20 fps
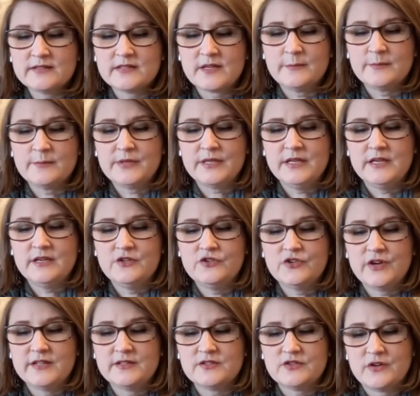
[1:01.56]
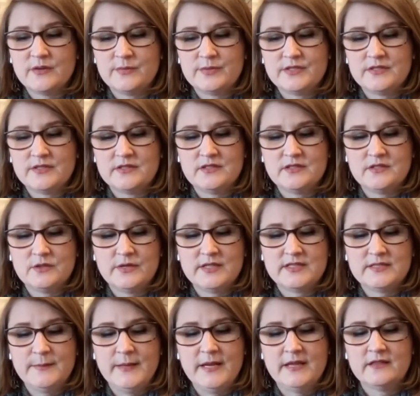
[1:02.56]
as completed transcriptions to
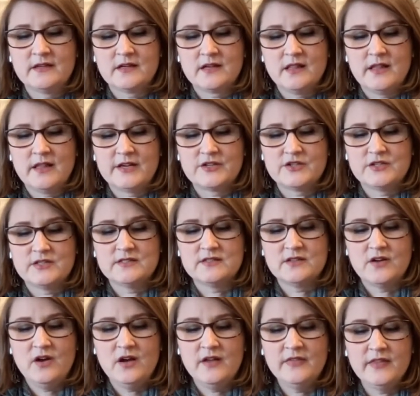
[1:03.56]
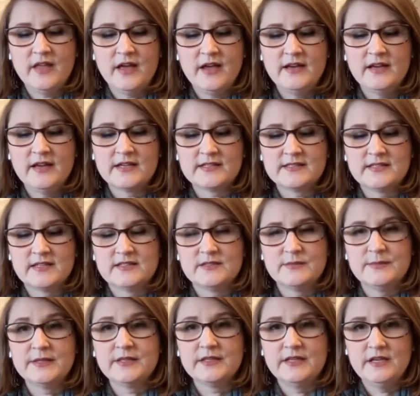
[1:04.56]
expand the collection's online
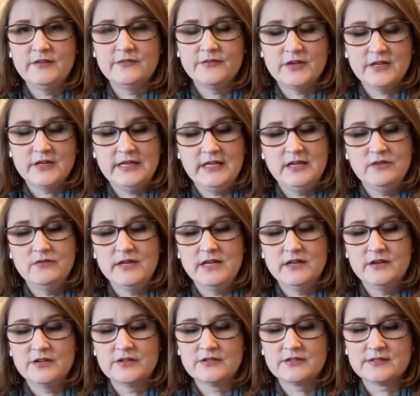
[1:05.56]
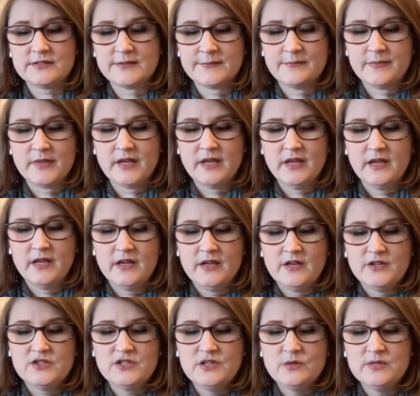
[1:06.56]
accessibility for e-readers.
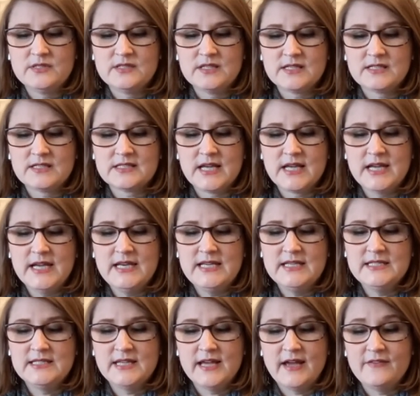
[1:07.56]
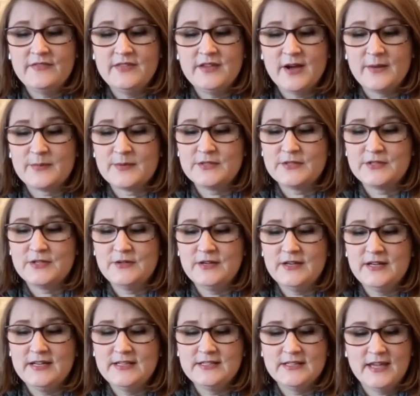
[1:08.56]
She was excited to have the
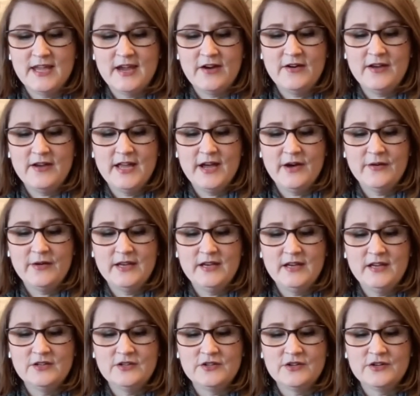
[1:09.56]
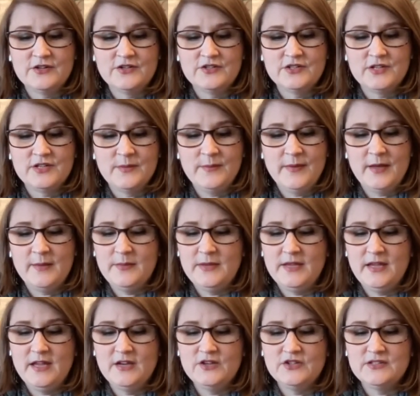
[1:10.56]
opportunity to carry out an internship at
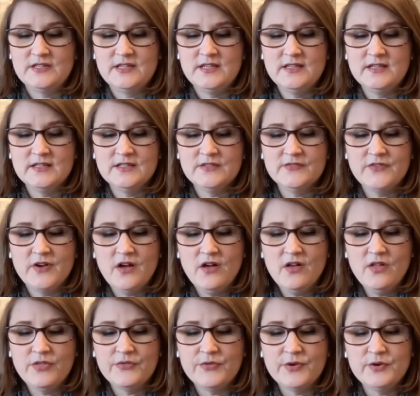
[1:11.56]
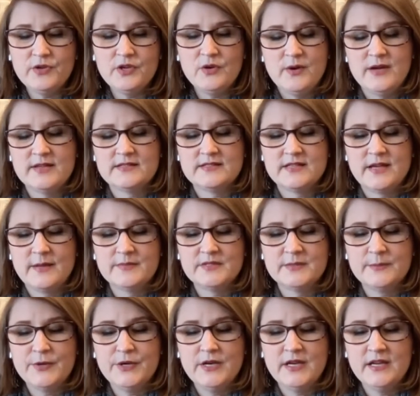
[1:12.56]
PHC this fall through
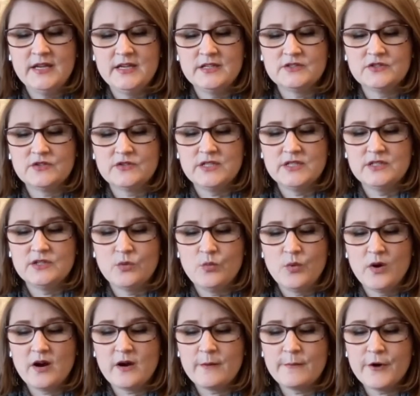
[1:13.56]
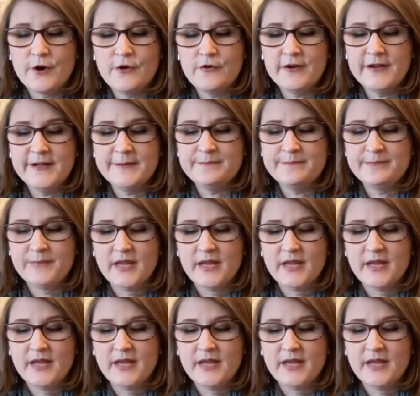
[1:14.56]
USM's Putting History to Work program,